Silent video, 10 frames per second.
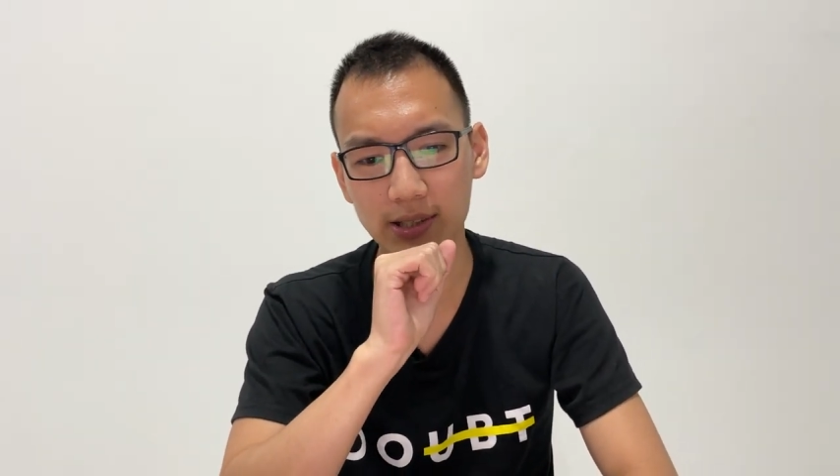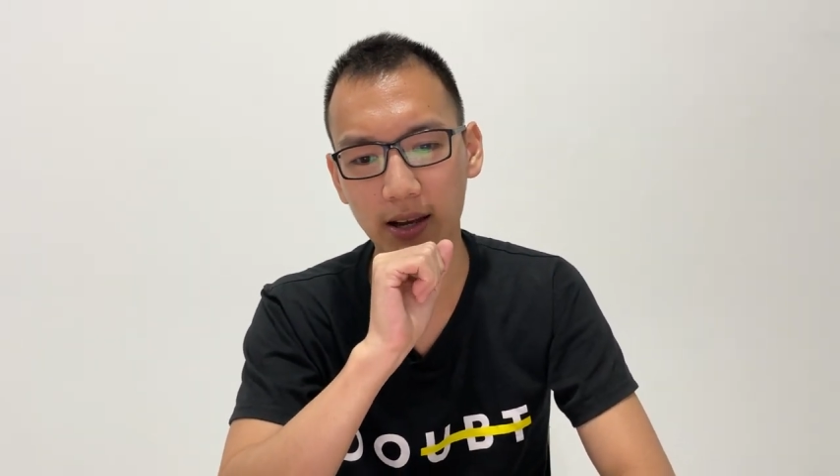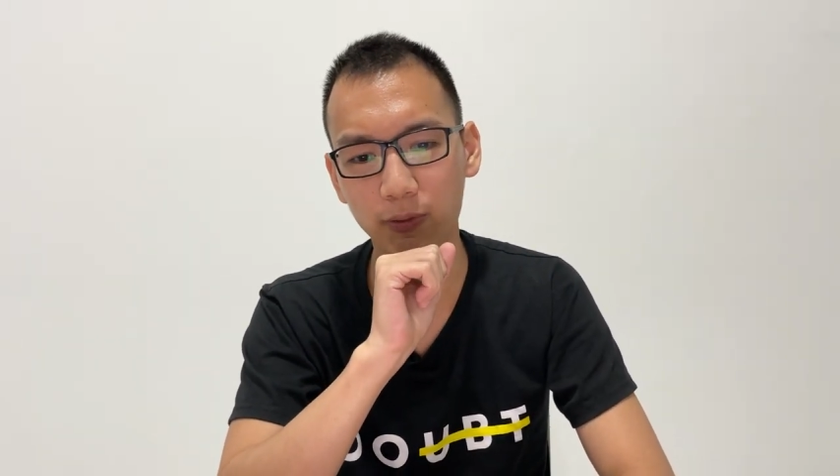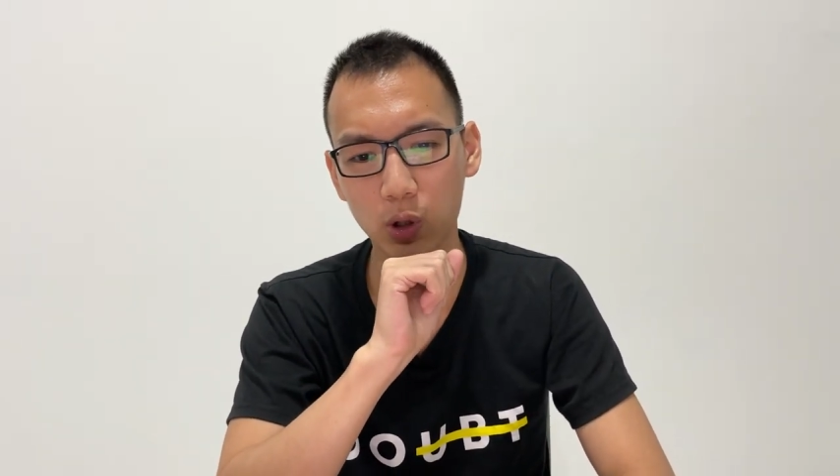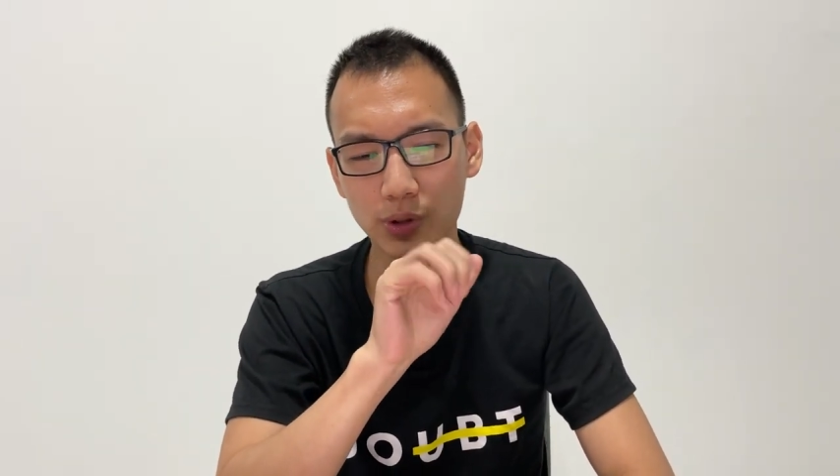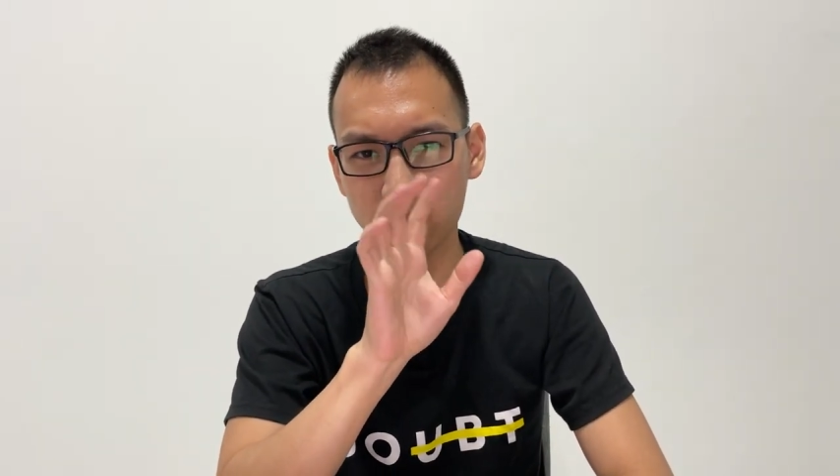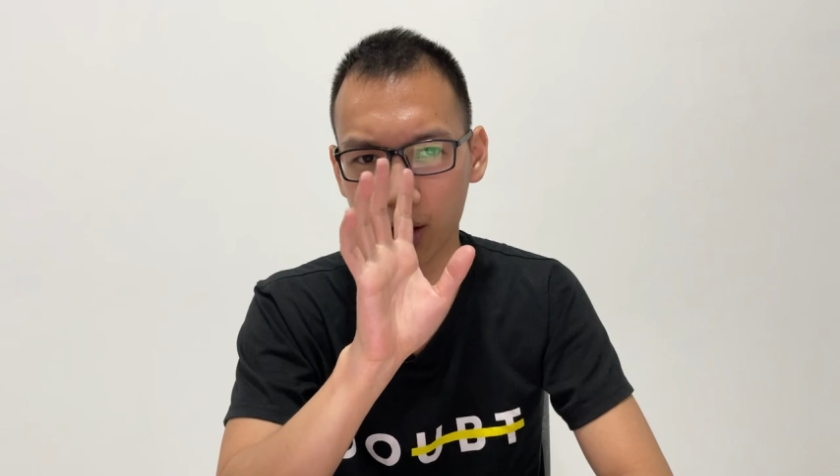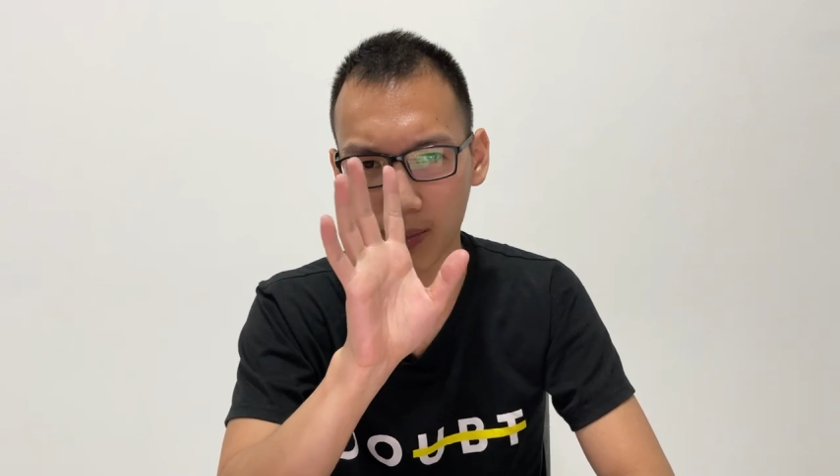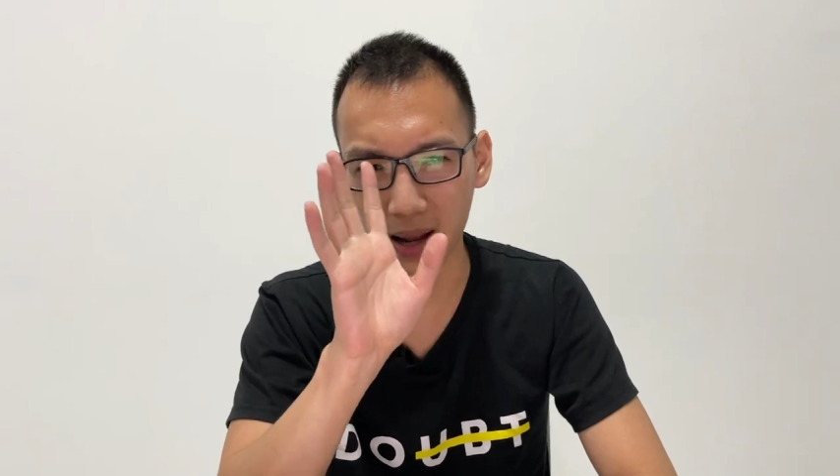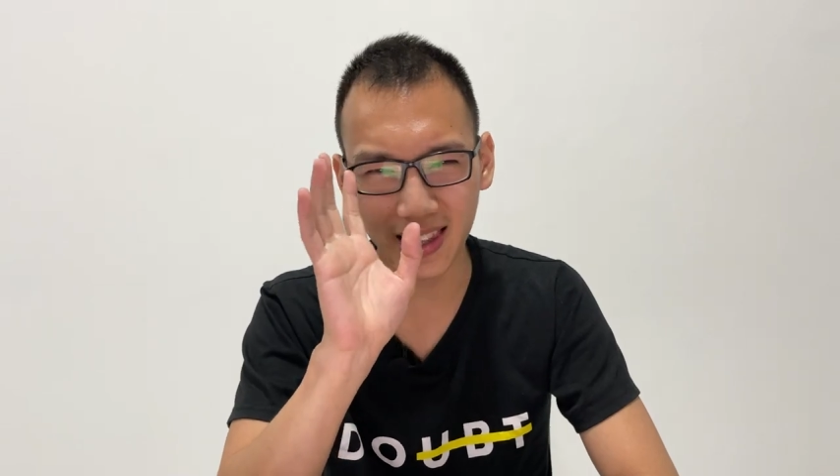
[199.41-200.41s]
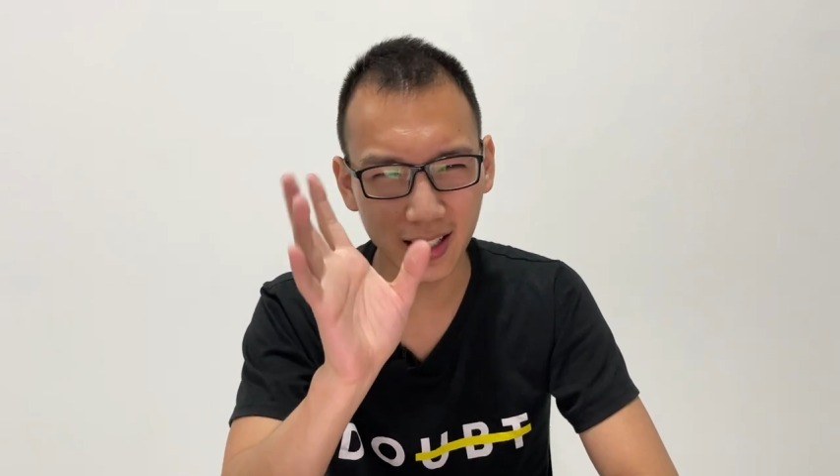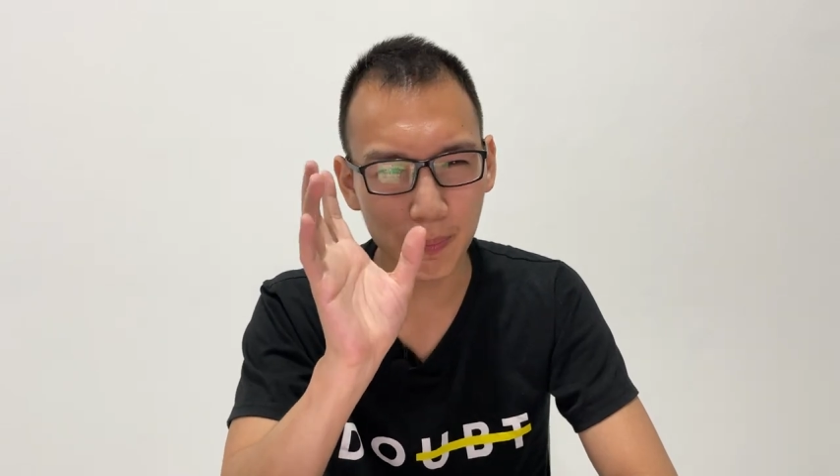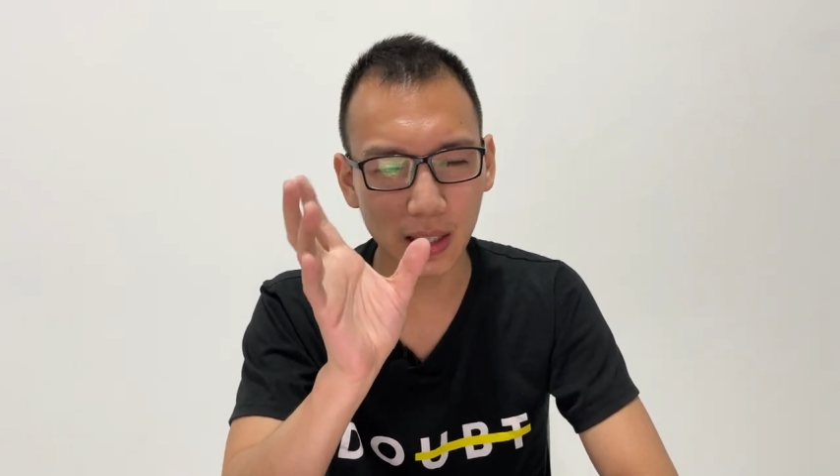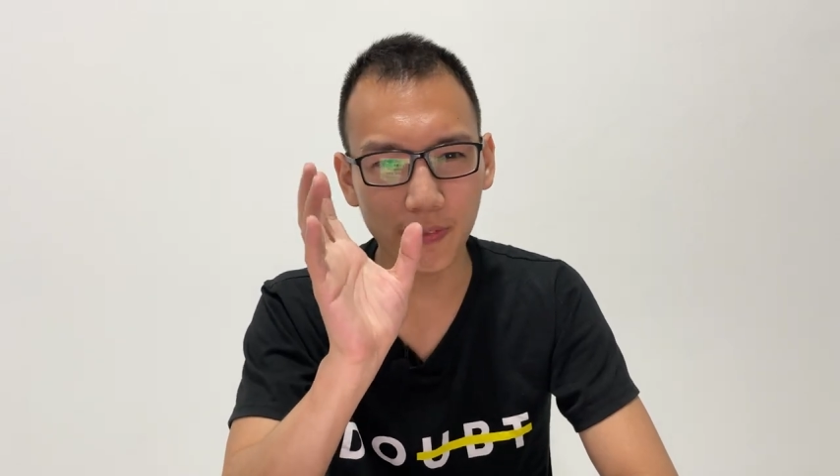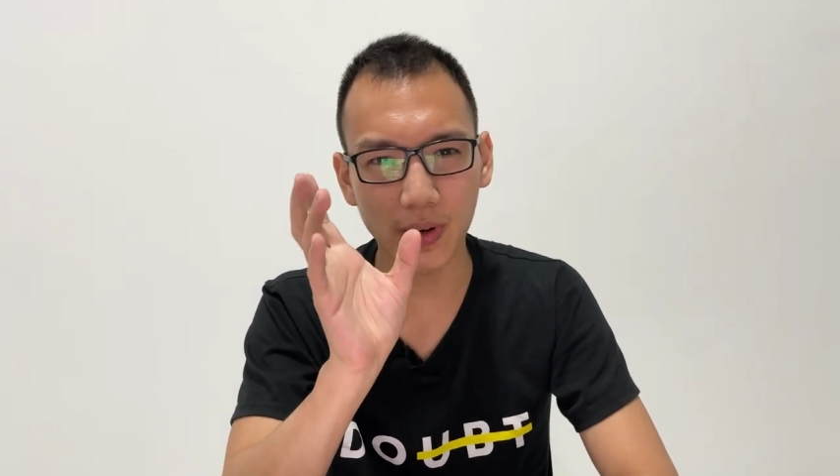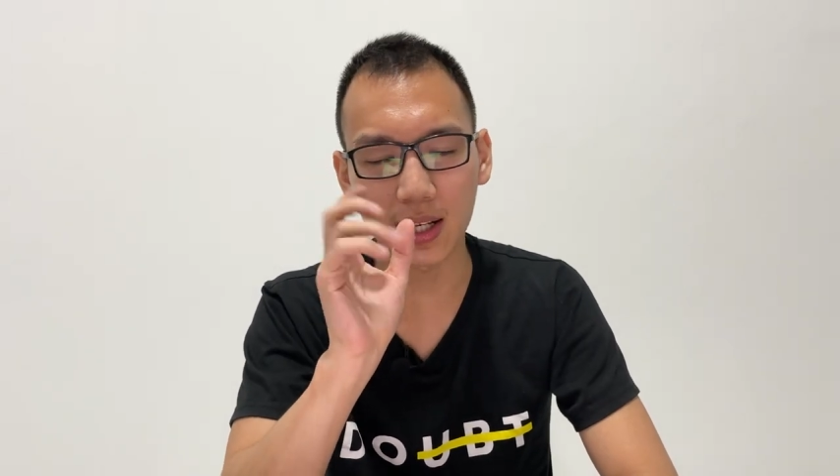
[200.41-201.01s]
give you some, a little bit of an